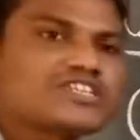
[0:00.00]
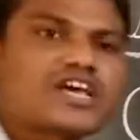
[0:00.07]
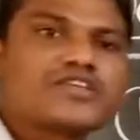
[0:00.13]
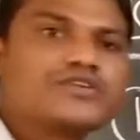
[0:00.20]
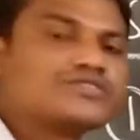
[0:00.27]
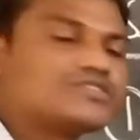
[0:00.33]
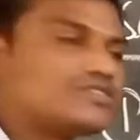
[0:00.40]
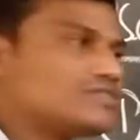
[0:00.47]
are
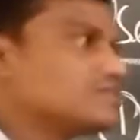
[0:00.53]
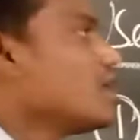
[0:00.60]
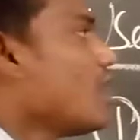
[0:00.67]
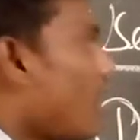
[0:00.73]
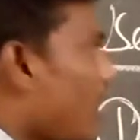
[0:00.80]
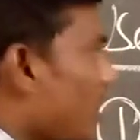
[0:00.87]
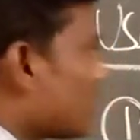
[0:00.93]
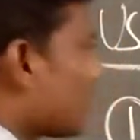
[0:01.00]
used?
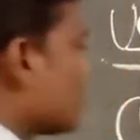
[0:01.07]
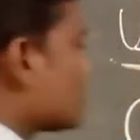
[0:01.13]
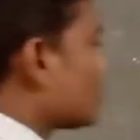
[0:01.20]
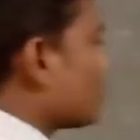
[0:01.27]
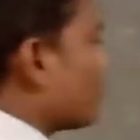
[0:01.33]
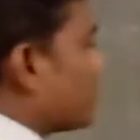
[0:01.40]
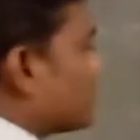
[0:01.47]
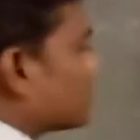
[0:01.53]

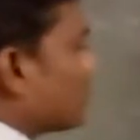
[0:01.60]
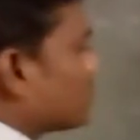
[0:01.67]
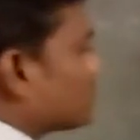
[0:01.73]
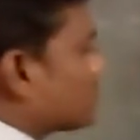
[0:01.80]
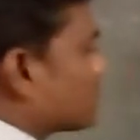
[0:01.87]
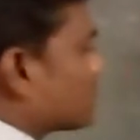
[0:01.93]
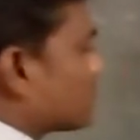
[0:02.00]
Ultrasonic sounds.